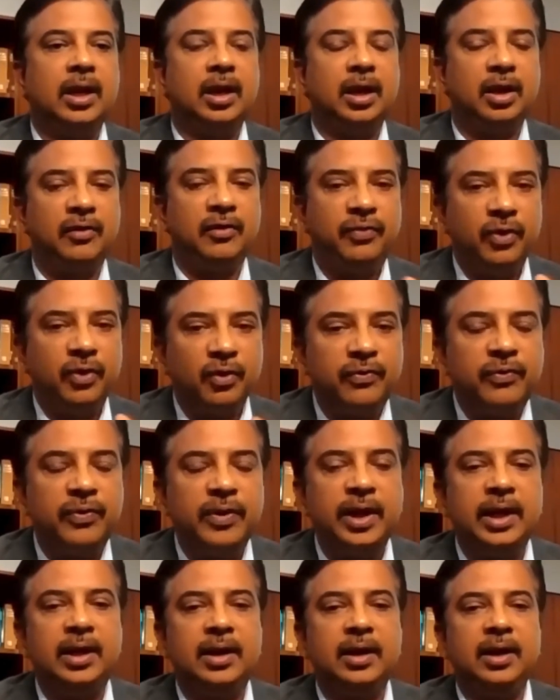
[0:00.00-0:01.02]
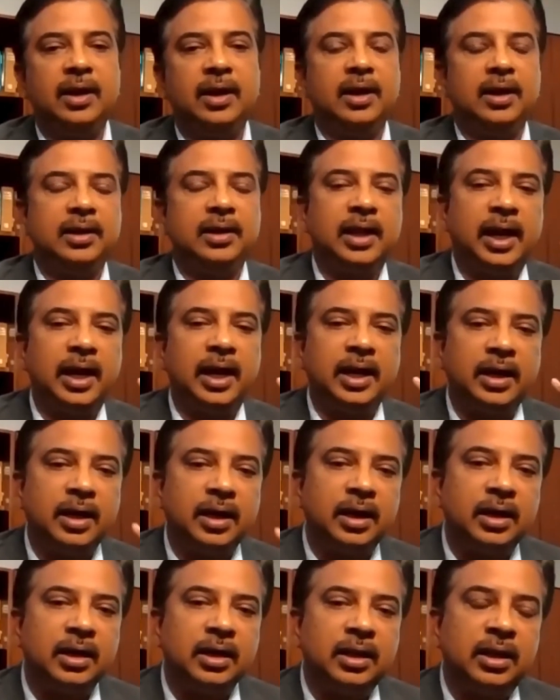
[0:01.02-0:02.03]
If you feel that
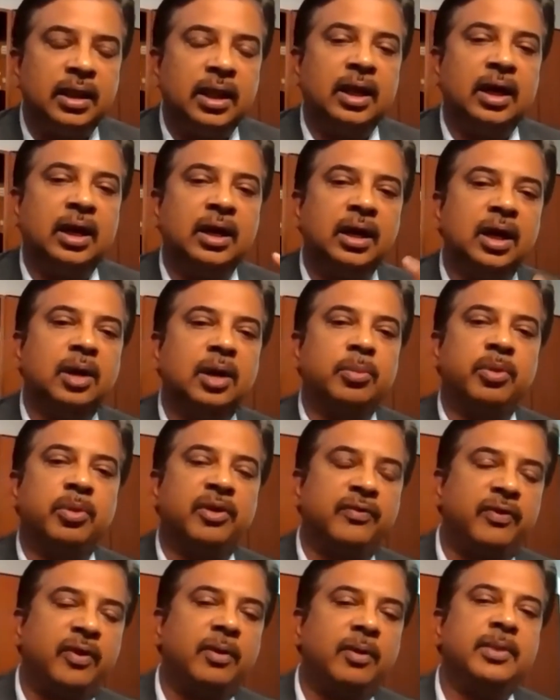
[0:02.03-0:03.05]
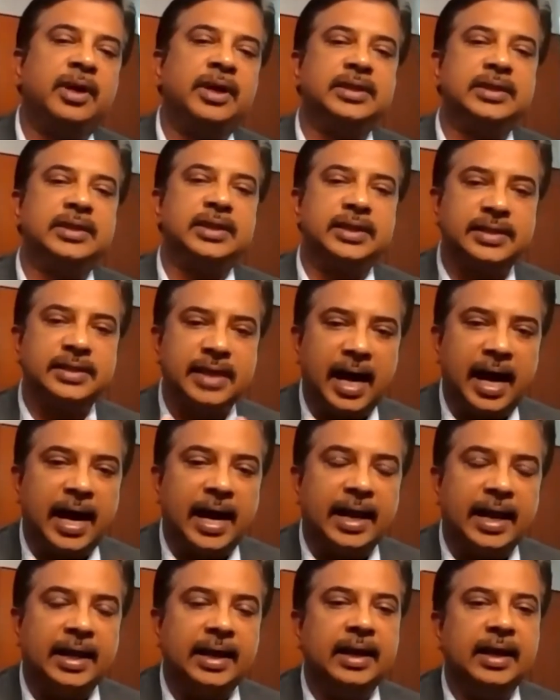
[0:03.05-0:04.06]
their underperformance is
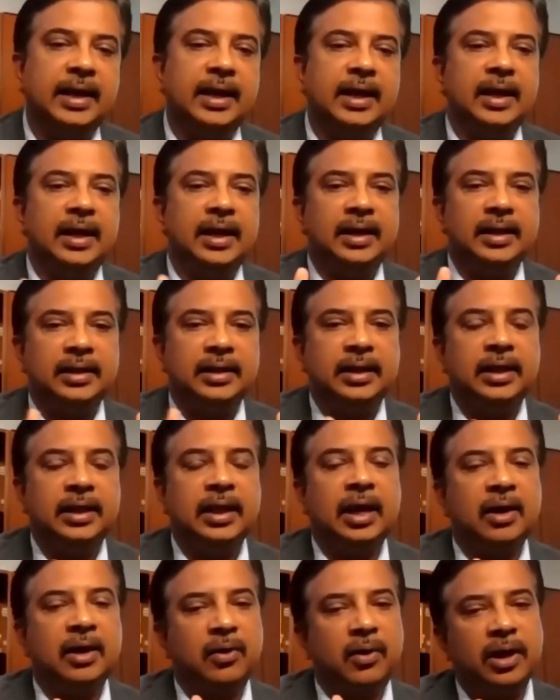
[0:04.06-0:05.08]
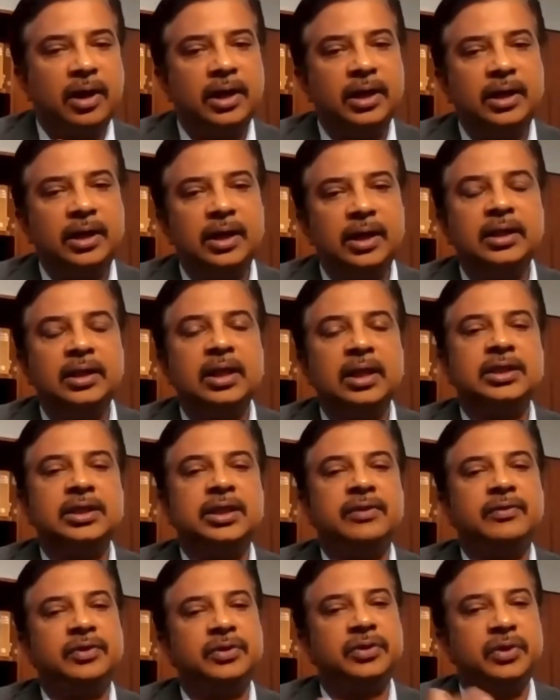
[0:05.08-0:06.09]
high, accordingly the
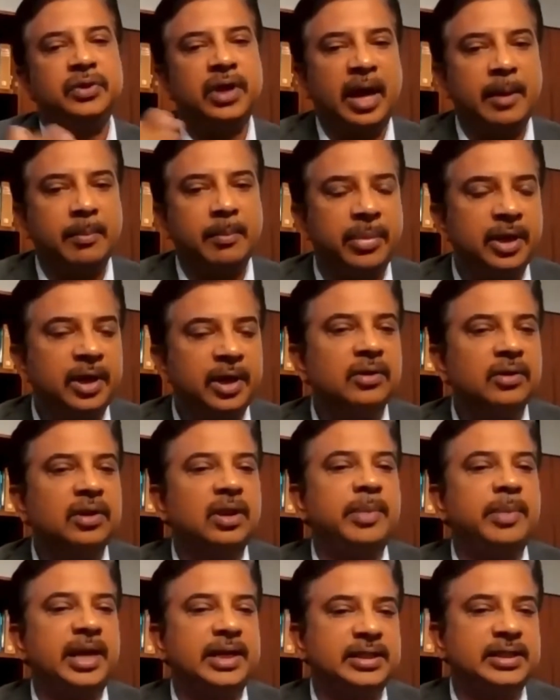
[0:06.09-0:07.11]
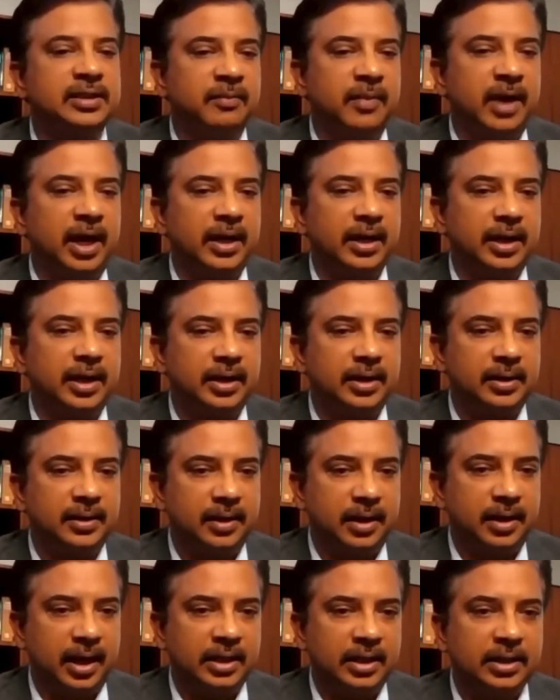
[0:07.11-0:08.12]
shift should happen to the passive market.
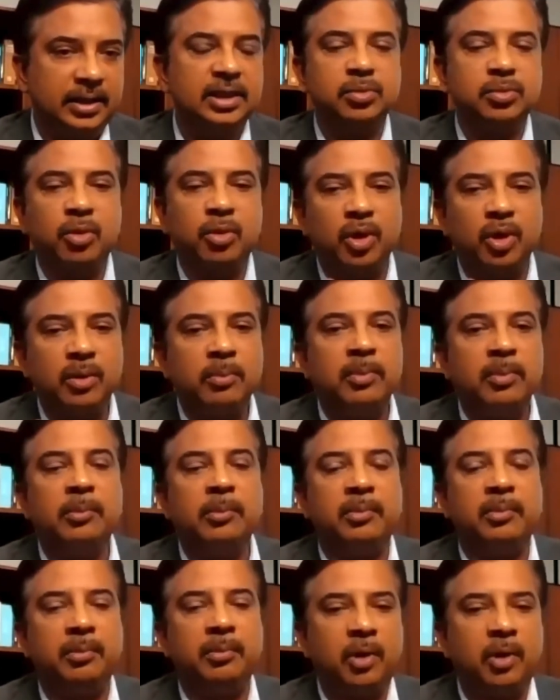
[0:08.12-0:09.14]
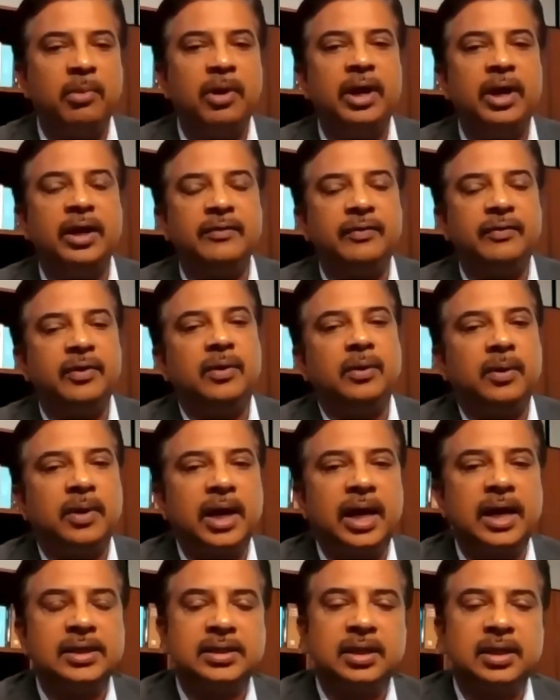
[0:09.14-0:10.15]
At this moment, if you look
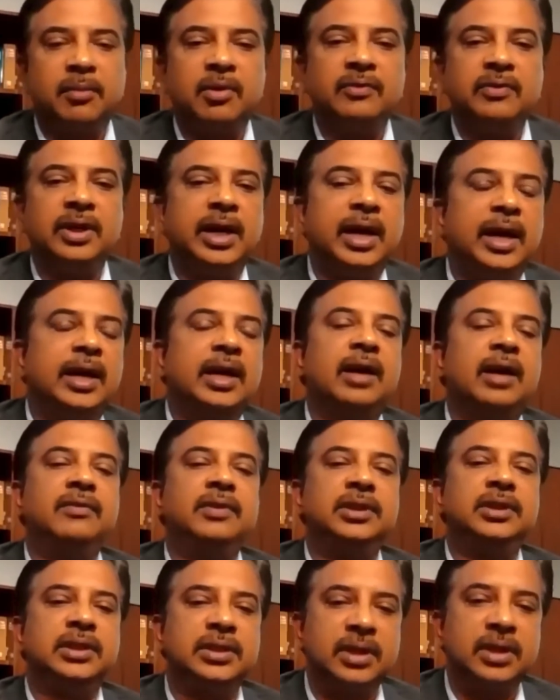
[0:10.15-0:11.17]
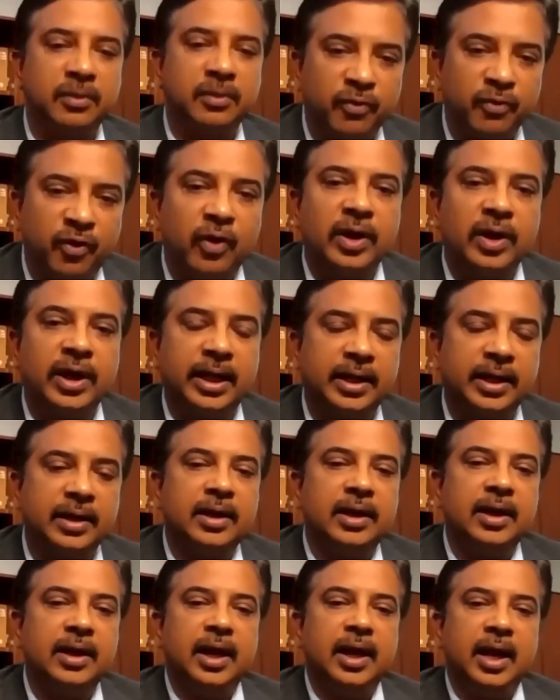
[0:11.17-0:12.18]
at some of the data which is unfolding,
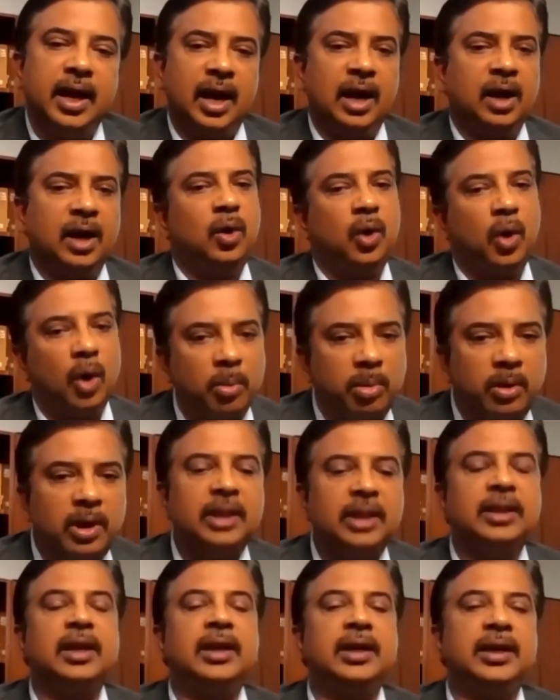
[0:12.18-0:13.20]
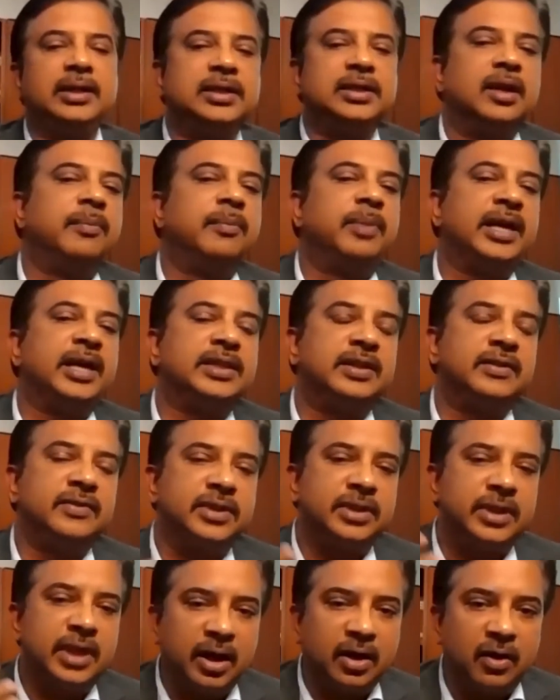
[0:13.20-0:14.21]
and globally the reason passives
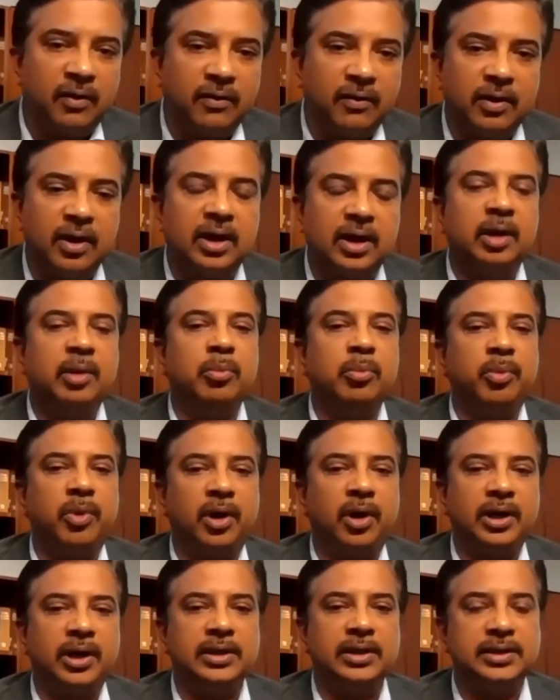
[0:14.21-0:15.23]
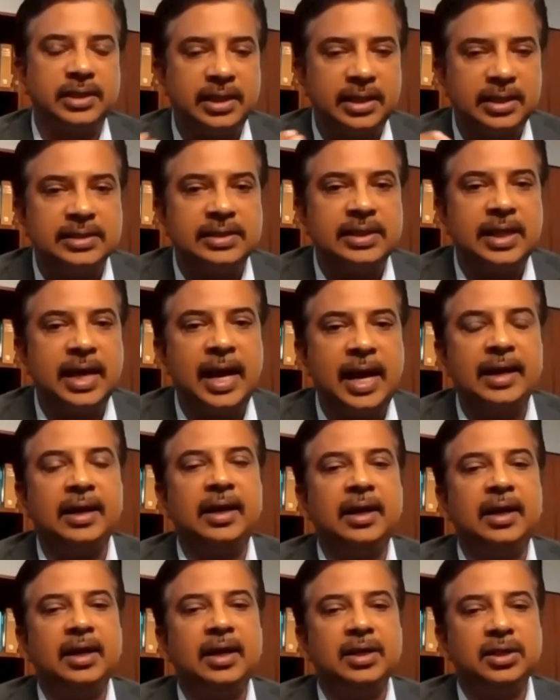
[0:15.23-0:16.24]
take over importance is that
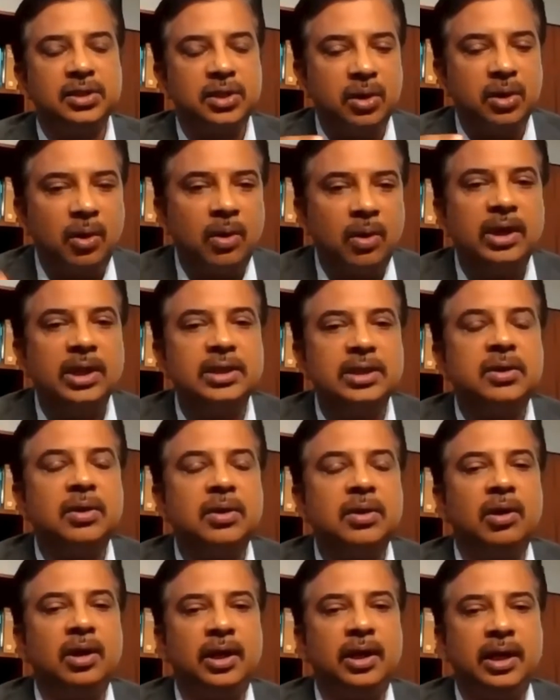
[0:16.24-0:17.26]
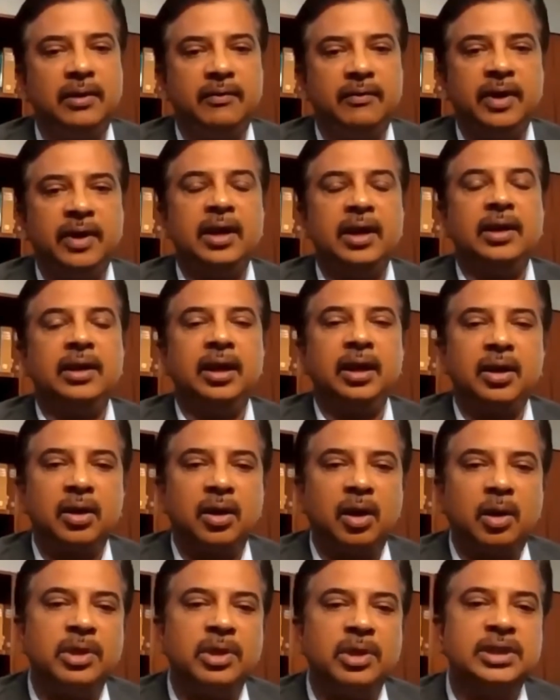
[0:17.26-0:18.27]
slowly, when
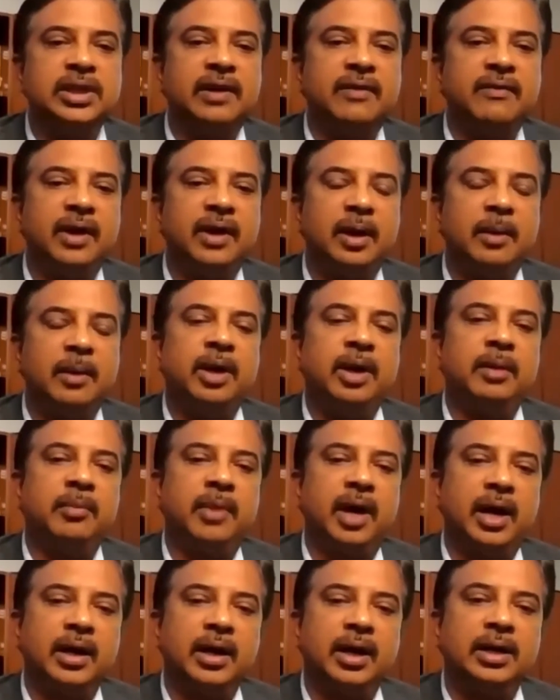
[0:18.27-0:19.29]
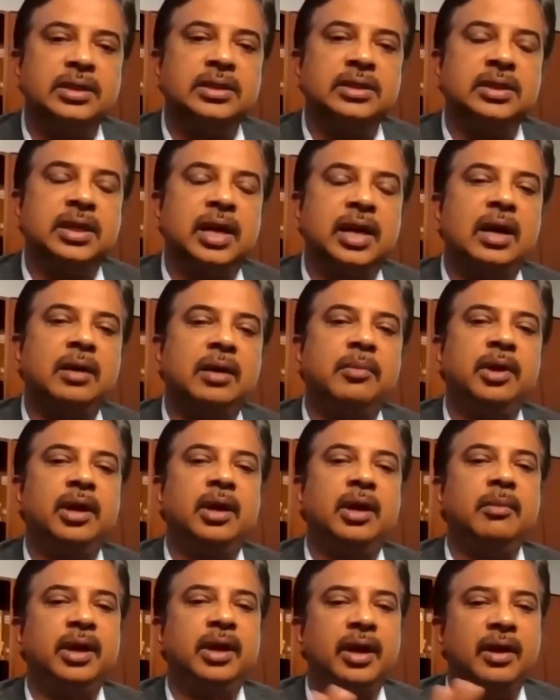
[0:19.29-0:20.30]
economies develop and markets start
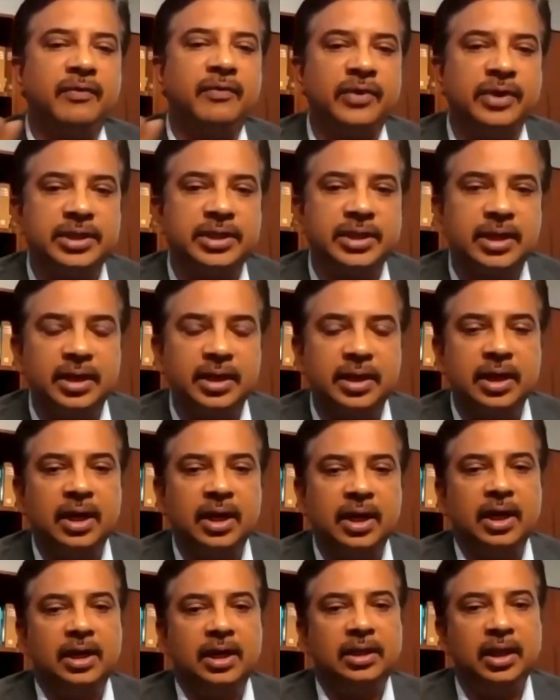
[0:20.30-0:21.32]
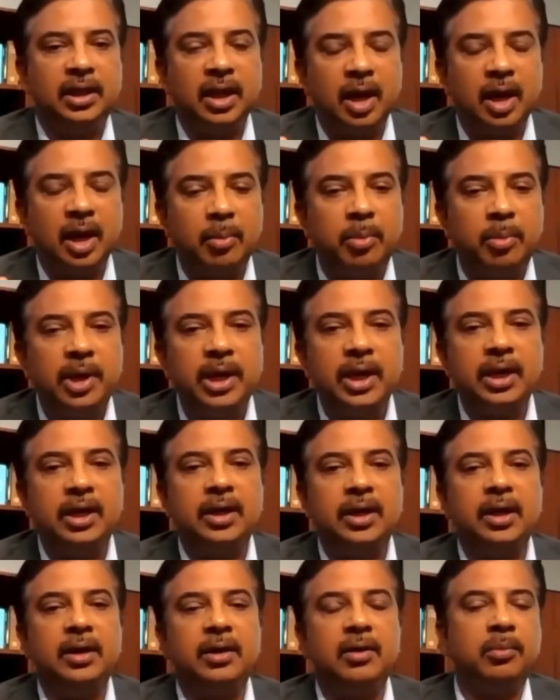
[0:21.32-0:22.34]
becoming efficient, the
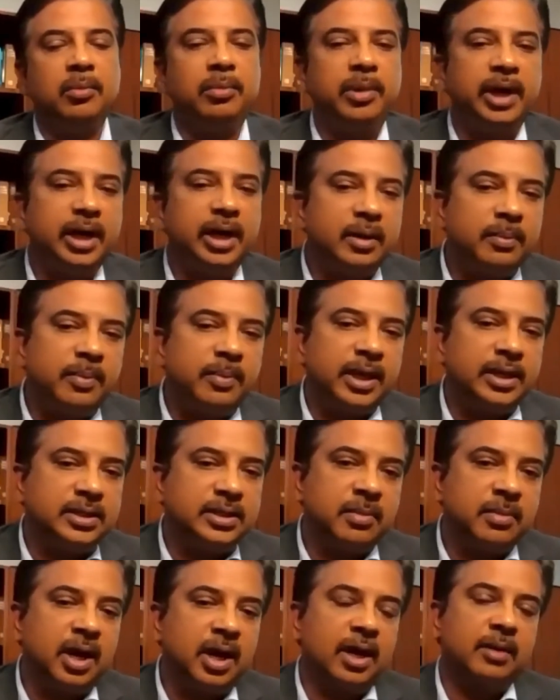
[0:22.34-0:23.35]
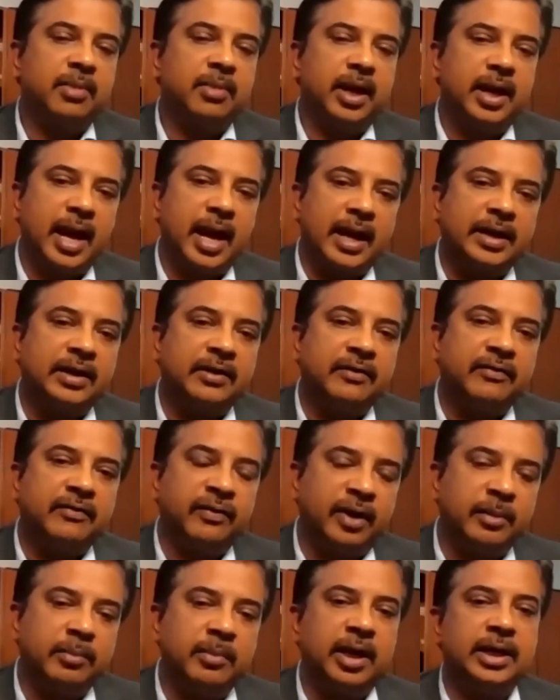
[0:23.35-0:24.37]
ability to beat benchmark by active
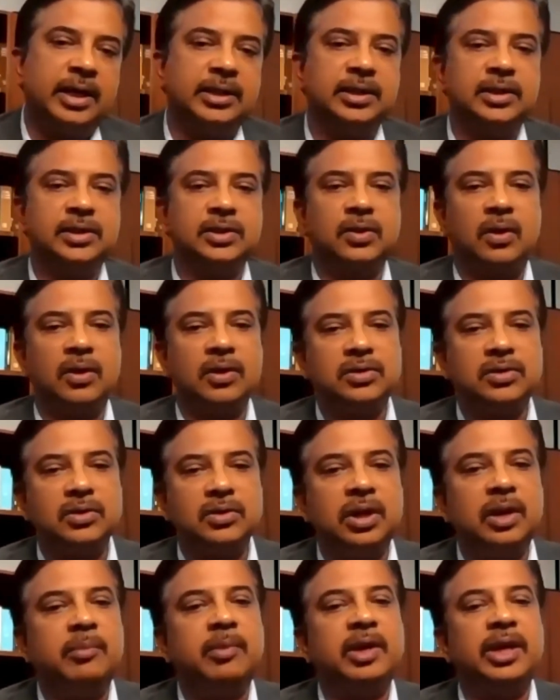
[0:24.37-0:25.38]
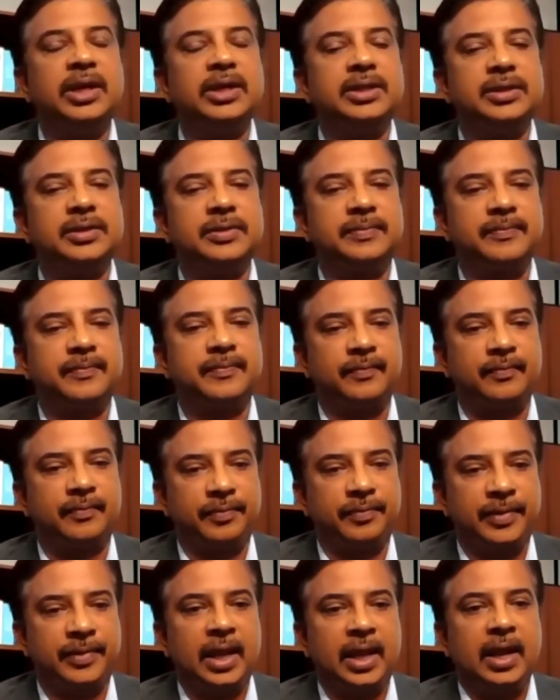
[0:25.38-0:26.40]
fund managers also diminish.
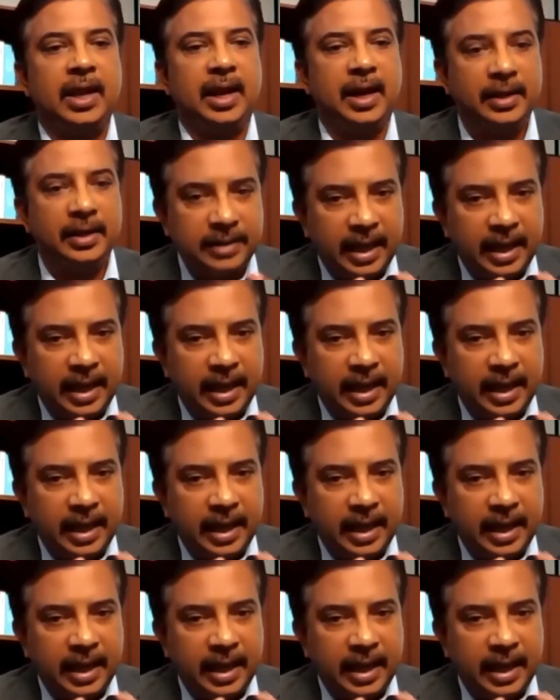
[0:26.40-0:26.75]
And